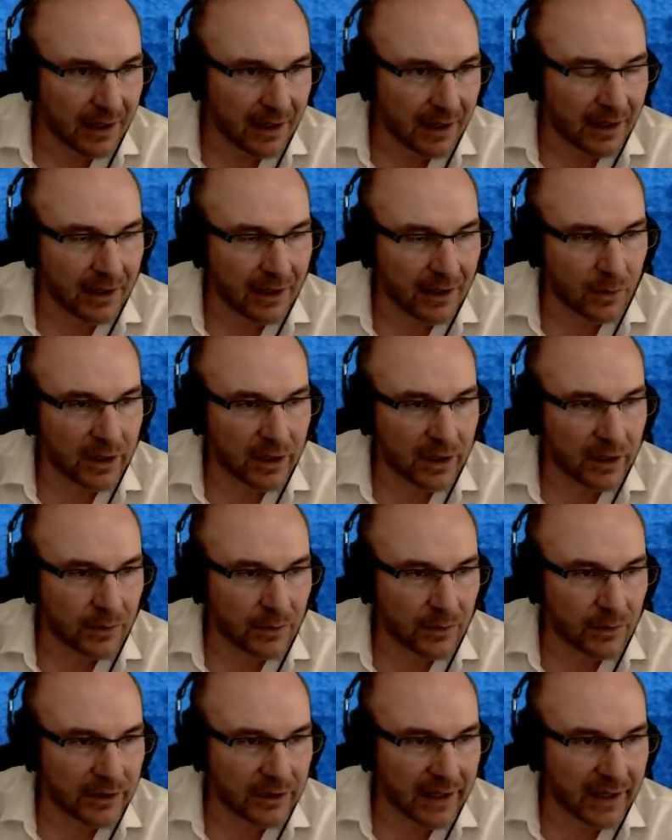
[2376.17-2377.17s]
Uh,
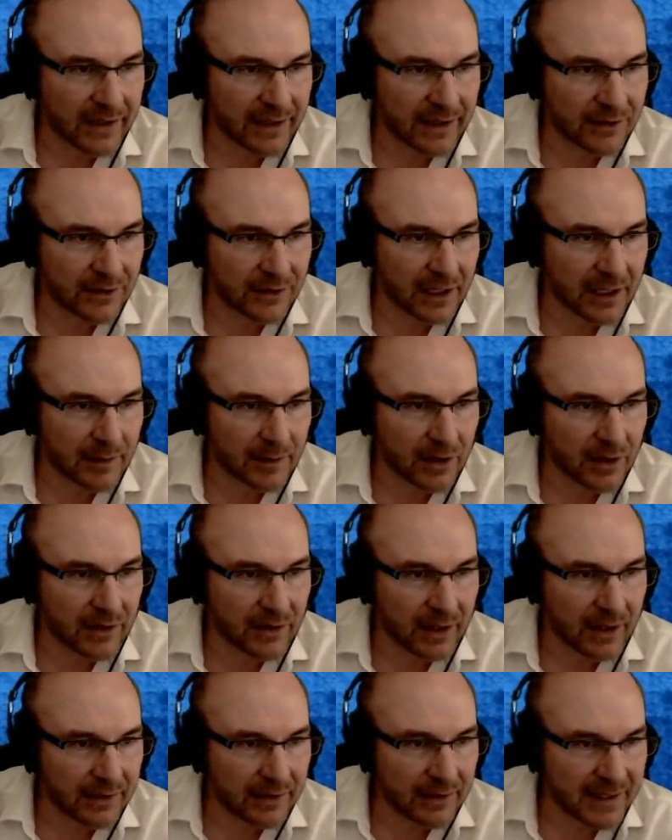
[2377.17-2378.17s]
what, what do they think they're lying
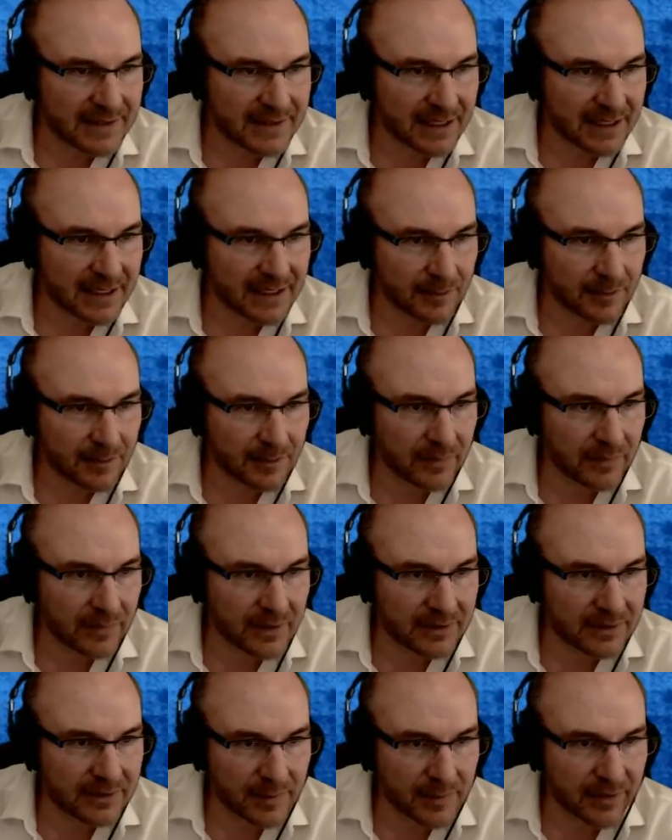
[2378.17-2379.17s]
about? They sent him,
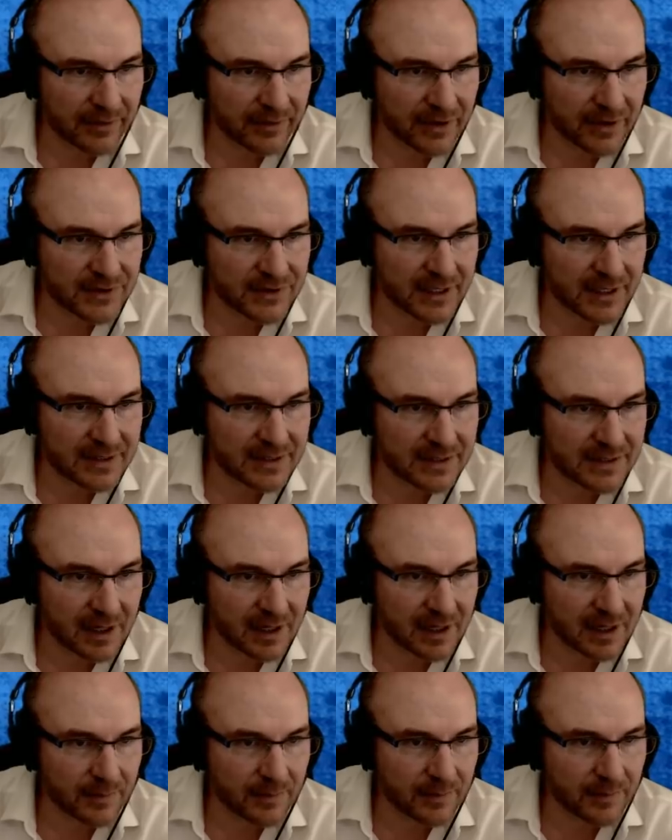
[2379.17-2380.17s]
the, some of the Pharisees and
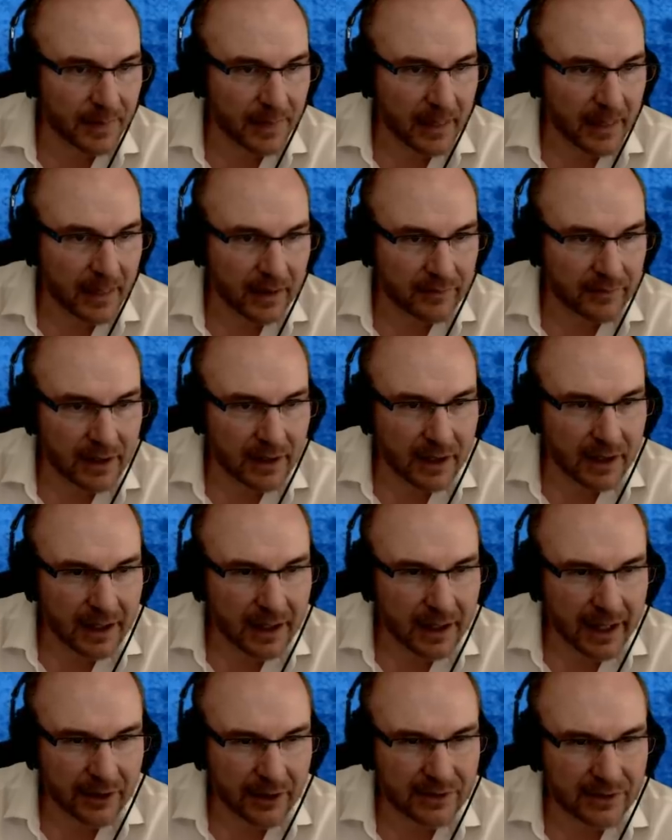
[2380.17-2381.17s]
some of the
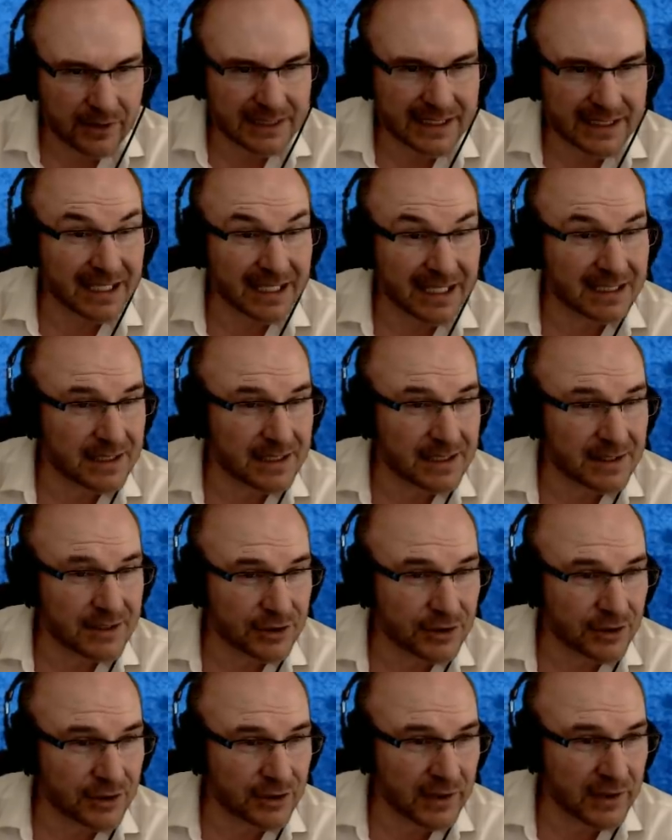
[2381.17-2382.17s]

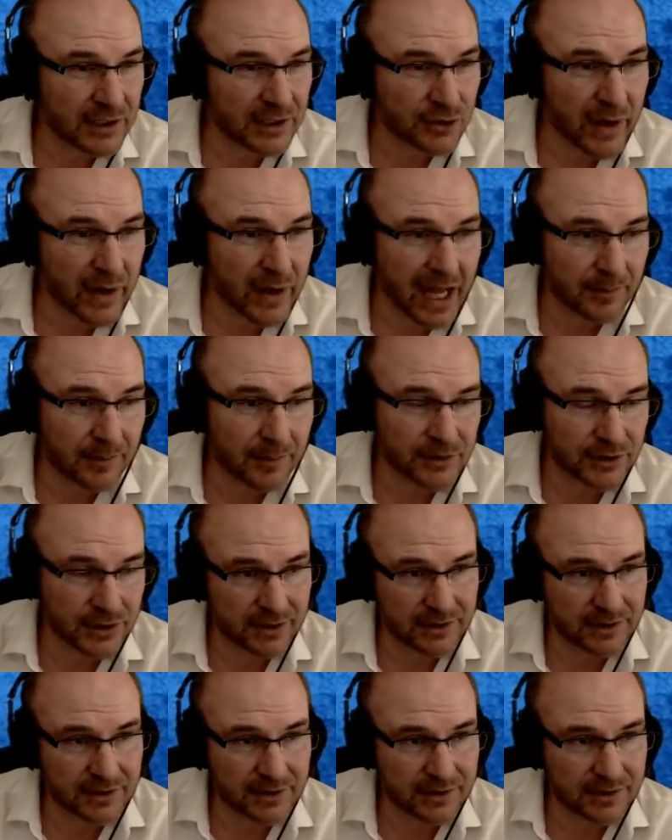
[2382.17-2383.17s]
Herodians, to entrap
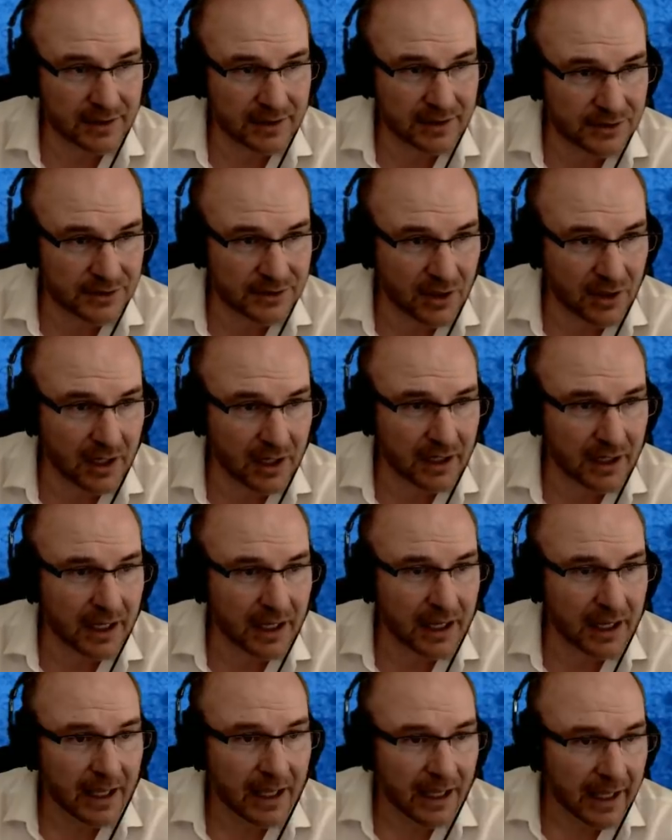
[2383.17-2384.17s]
Jesus in his talk.
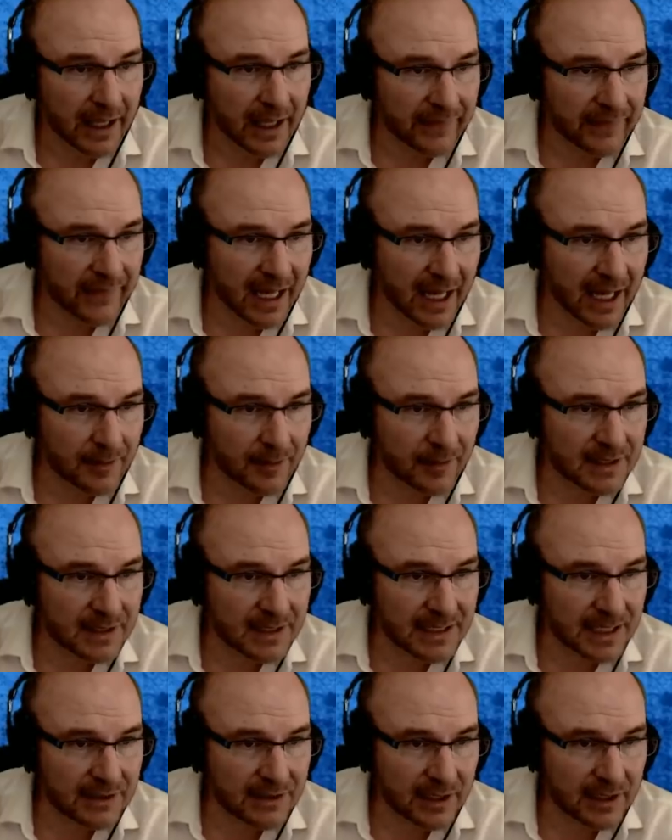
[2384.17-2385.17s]
And they came and
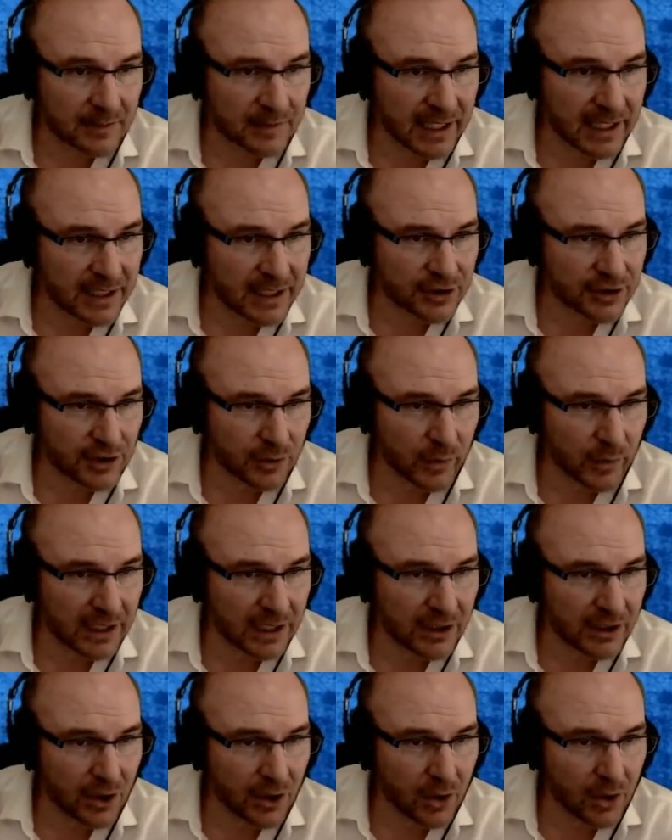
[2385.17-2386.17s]
said to him, "Teacher, we
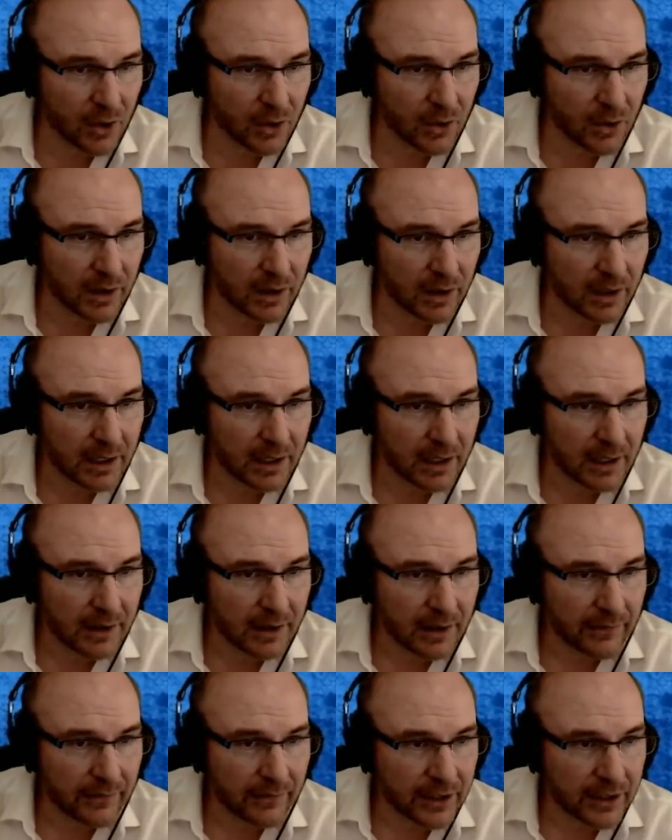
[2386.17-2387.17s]
know
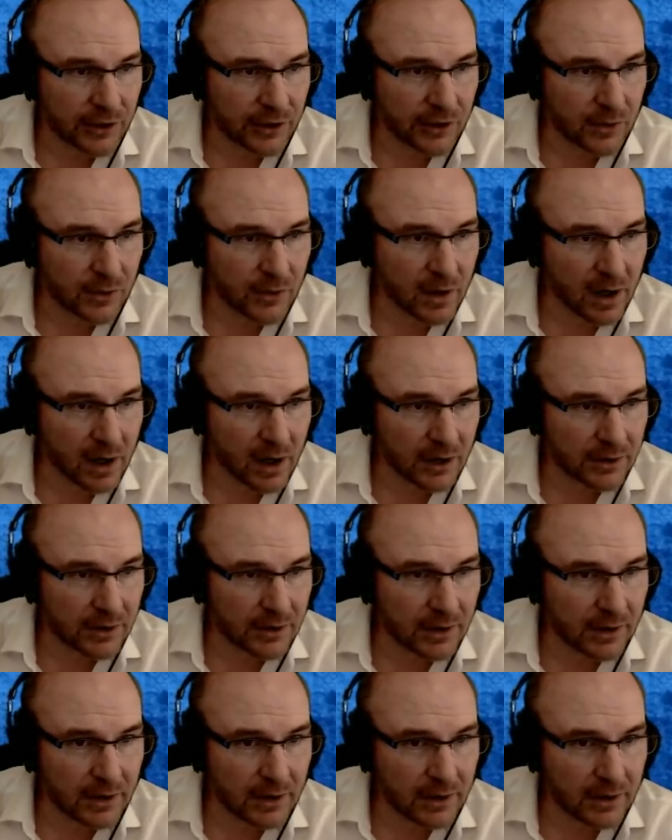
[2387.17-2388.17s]
that you are
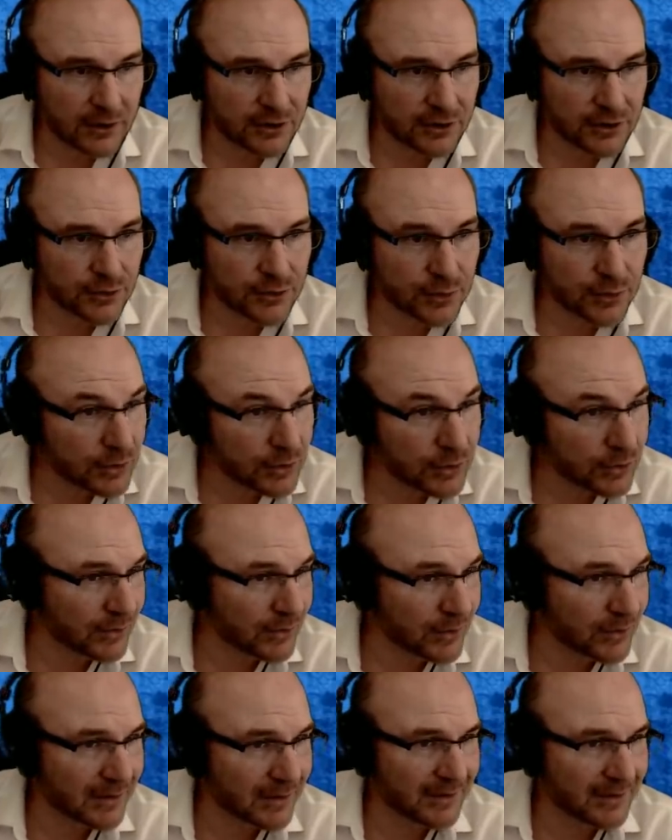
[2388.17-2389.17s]

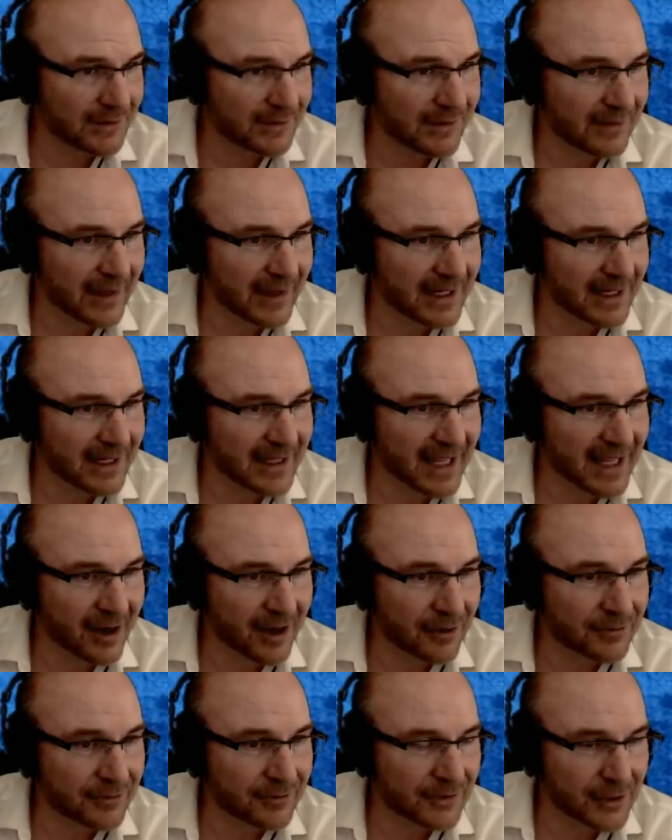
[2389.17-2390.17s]
true and
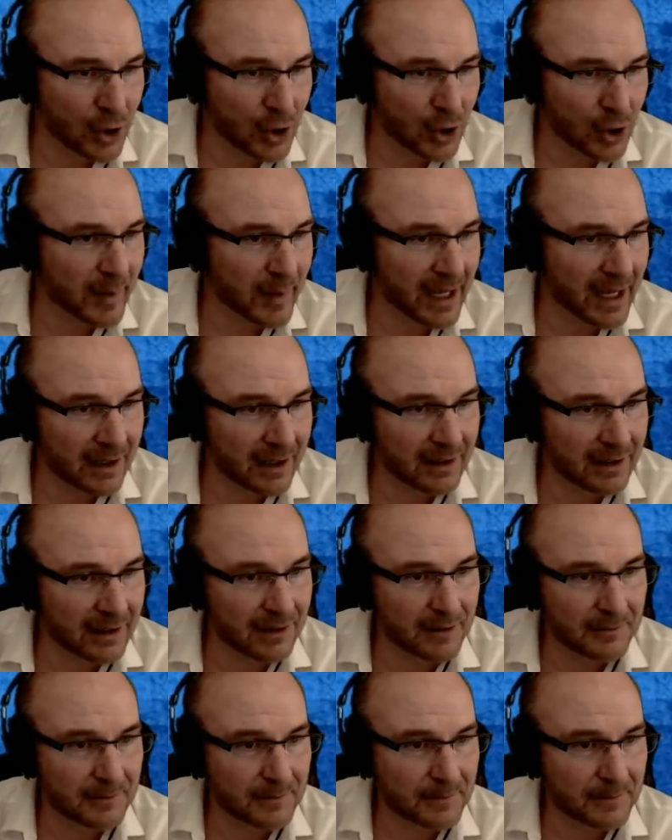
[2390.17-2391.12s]
care for no man,